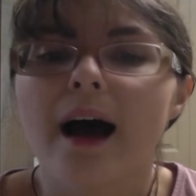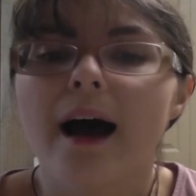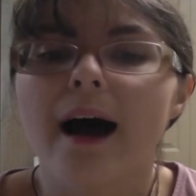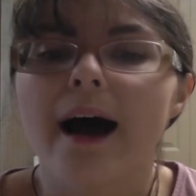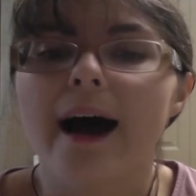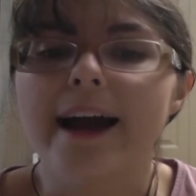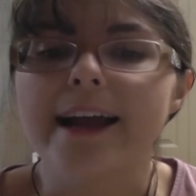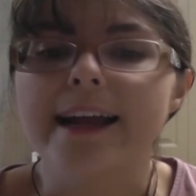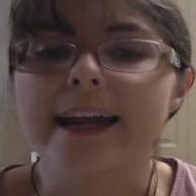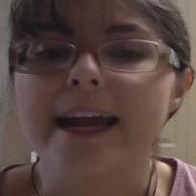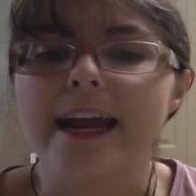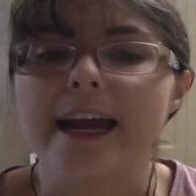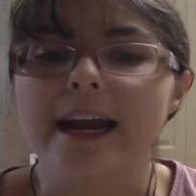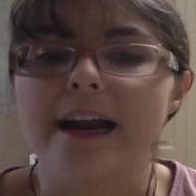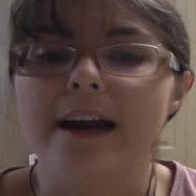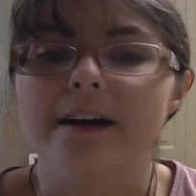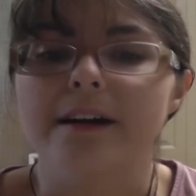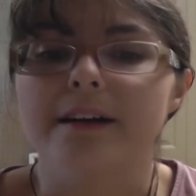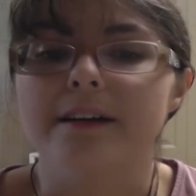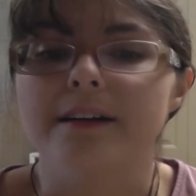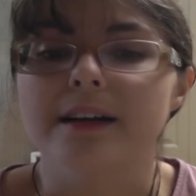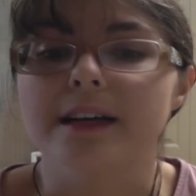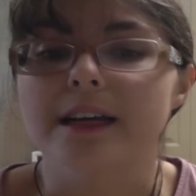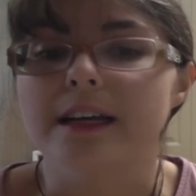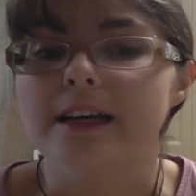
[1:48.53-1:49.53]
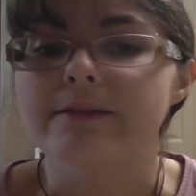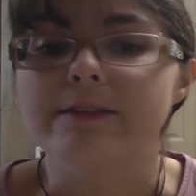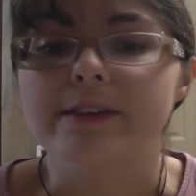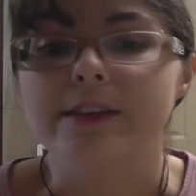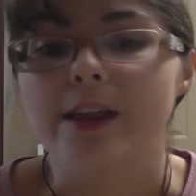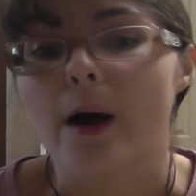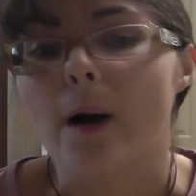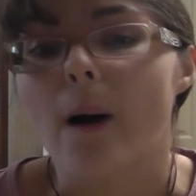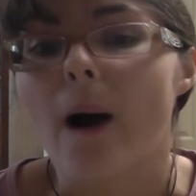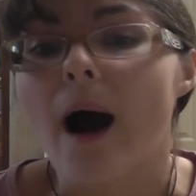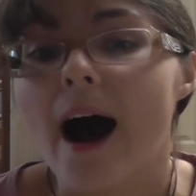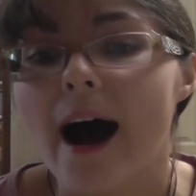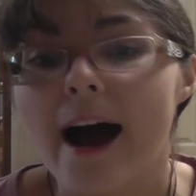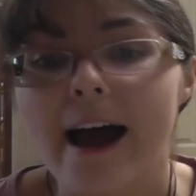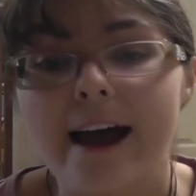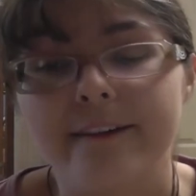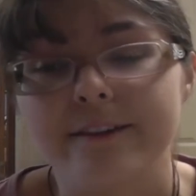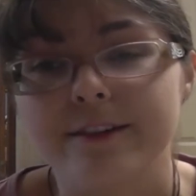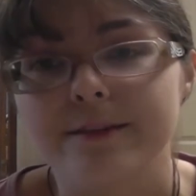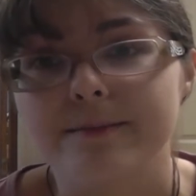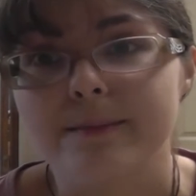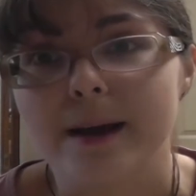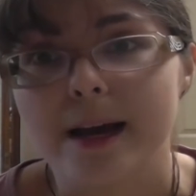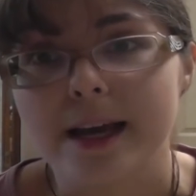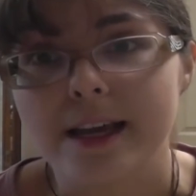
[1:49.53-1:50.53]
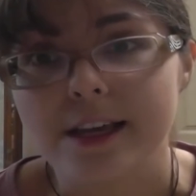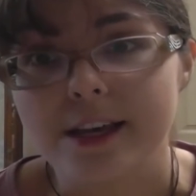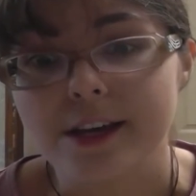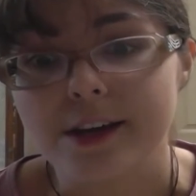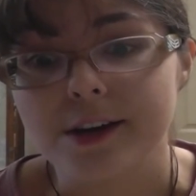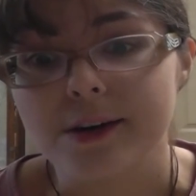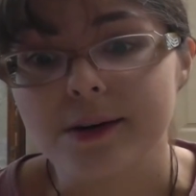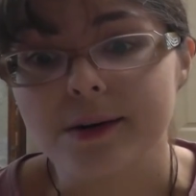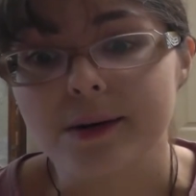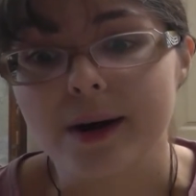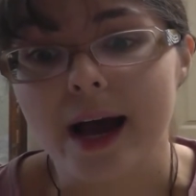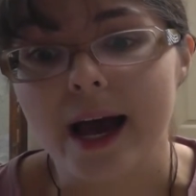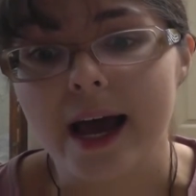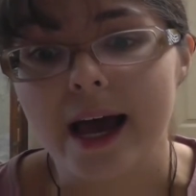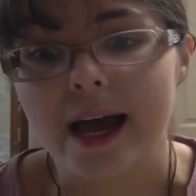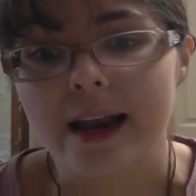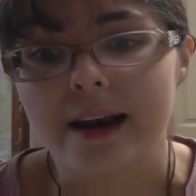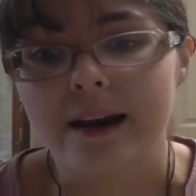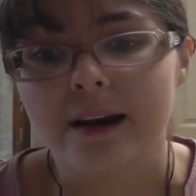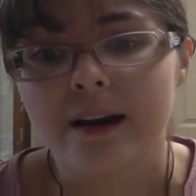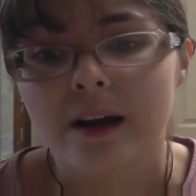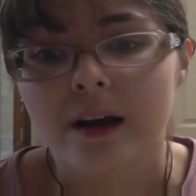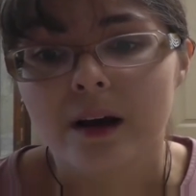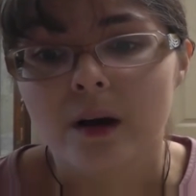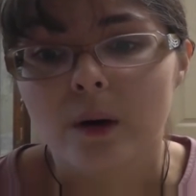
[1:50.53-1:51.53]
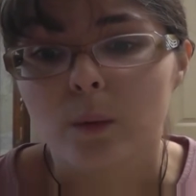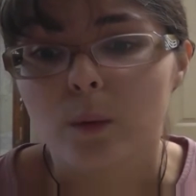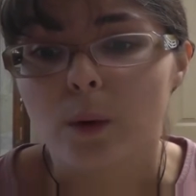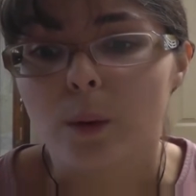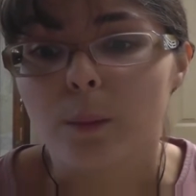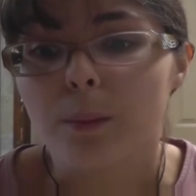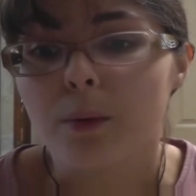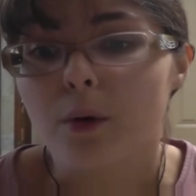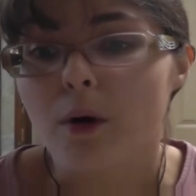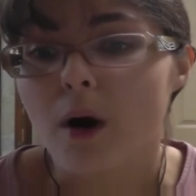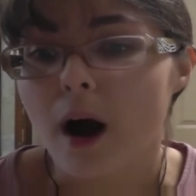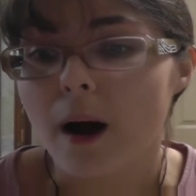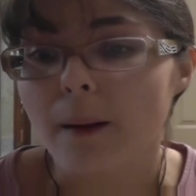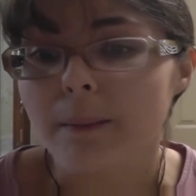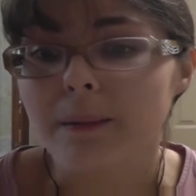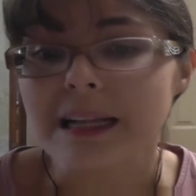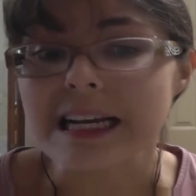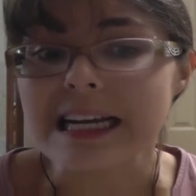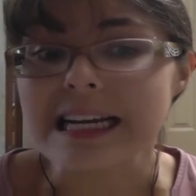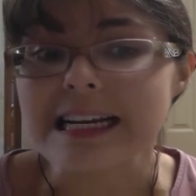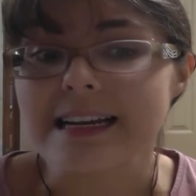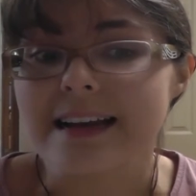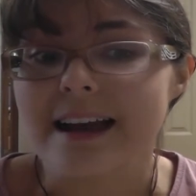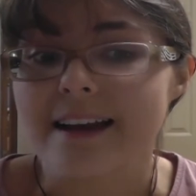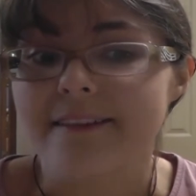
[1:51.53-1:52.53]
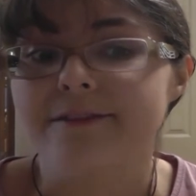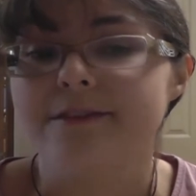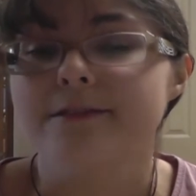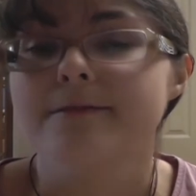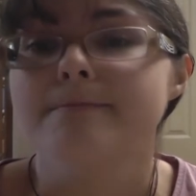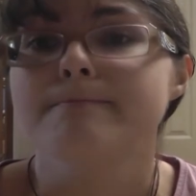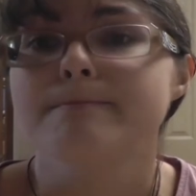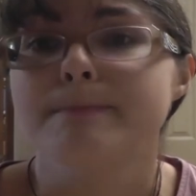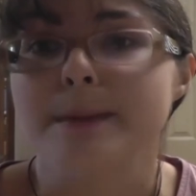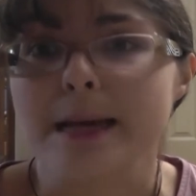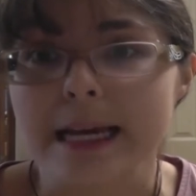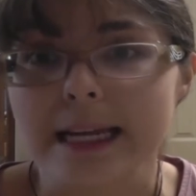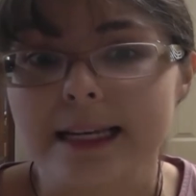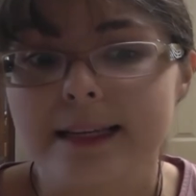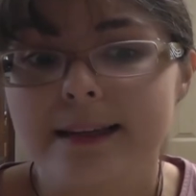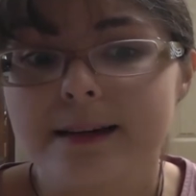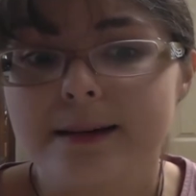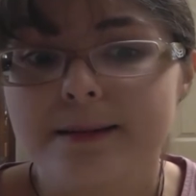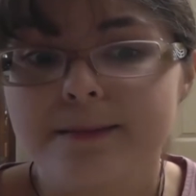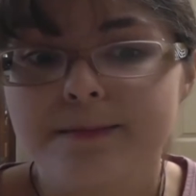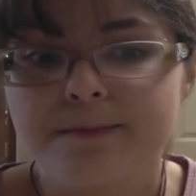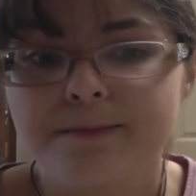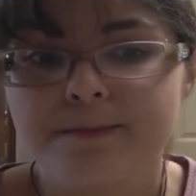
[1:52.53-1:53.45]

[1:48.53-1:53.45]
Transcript: I care, even though I haven't met you and will probably never meet.